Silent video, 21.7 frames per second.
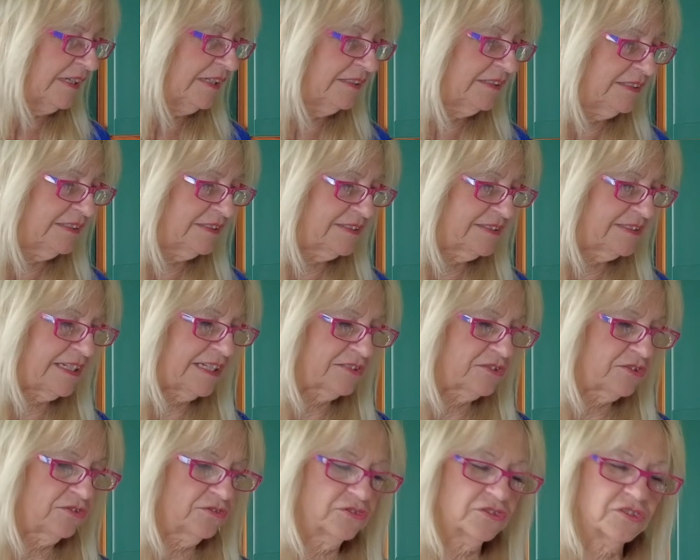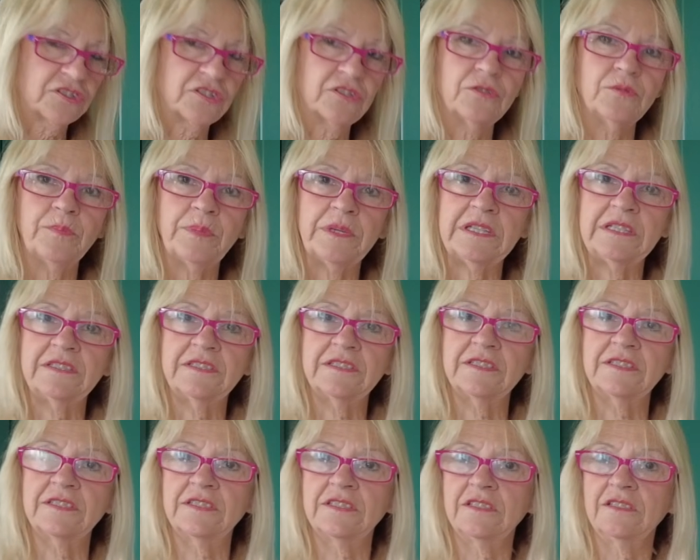and it's sat on 2
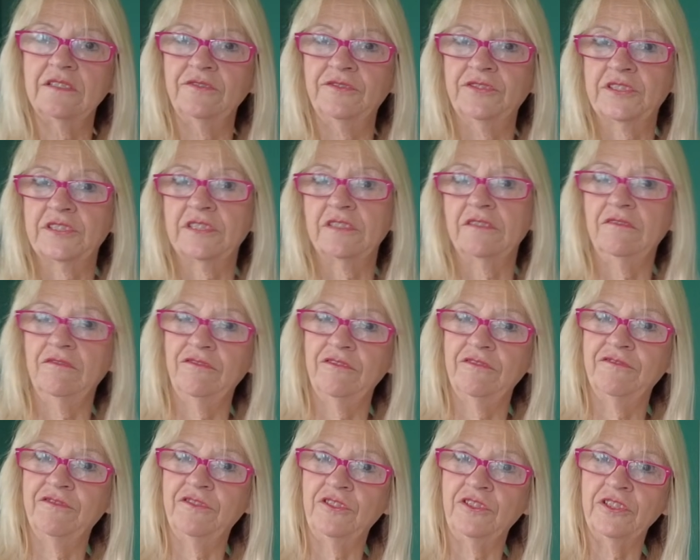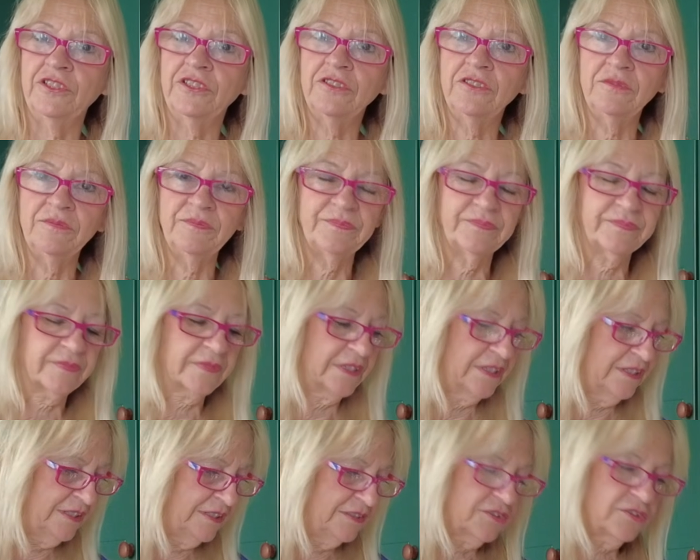pieces of silver foil.
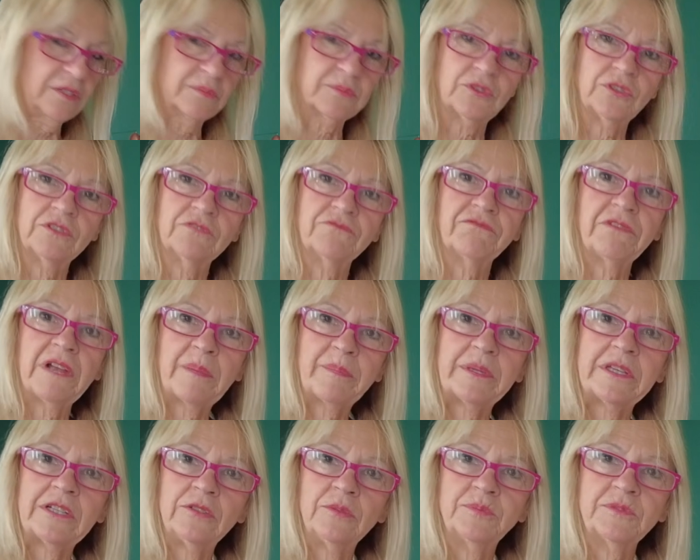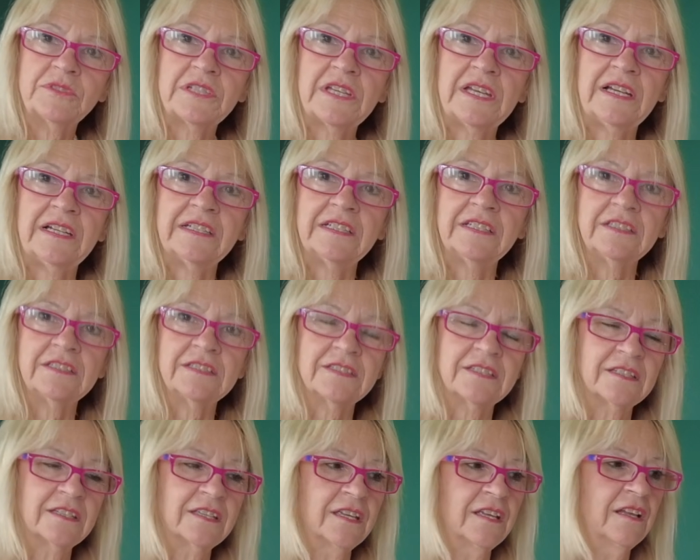So I'm going to wrap it up tight.
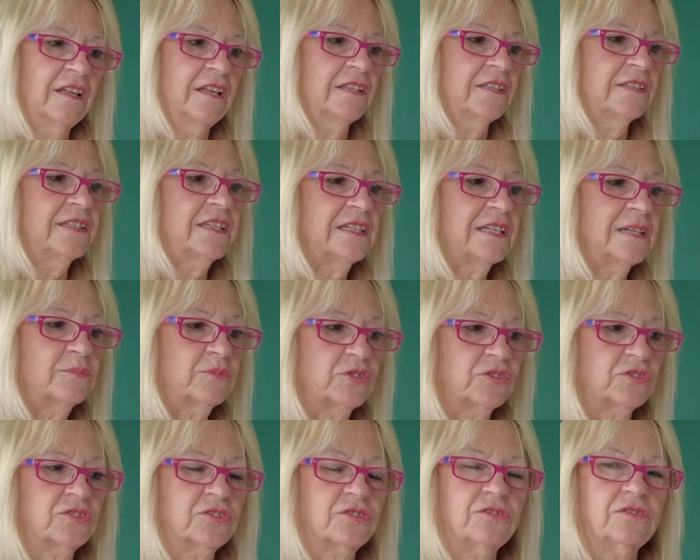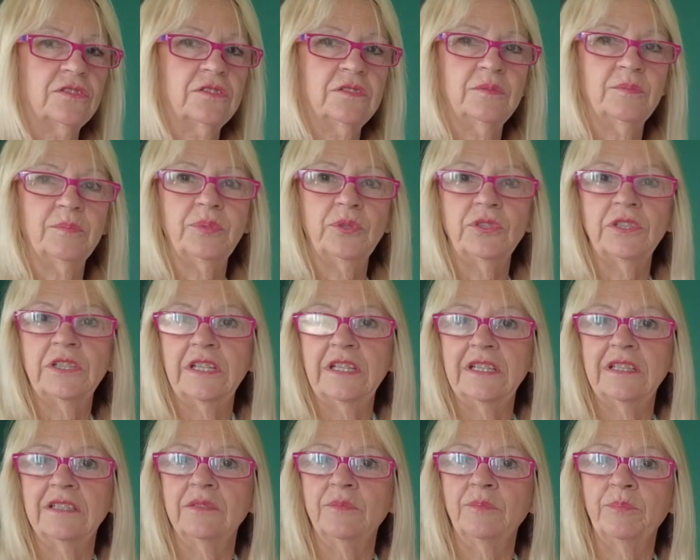Then I'm just going to put it
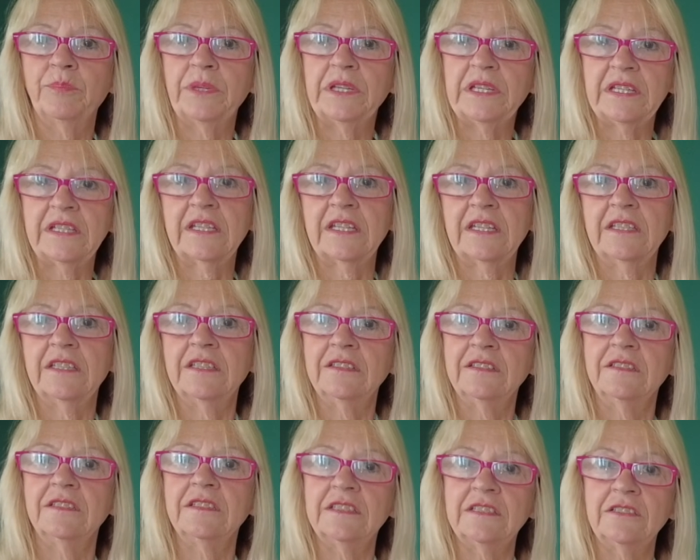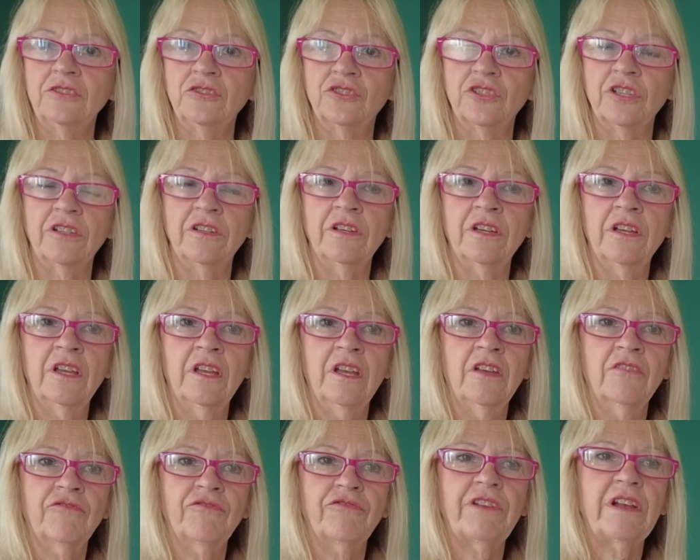in and bake it in the Ninja
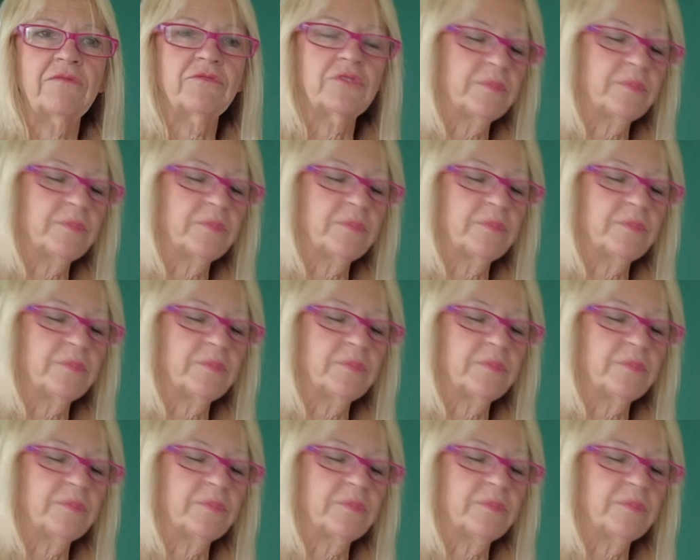for around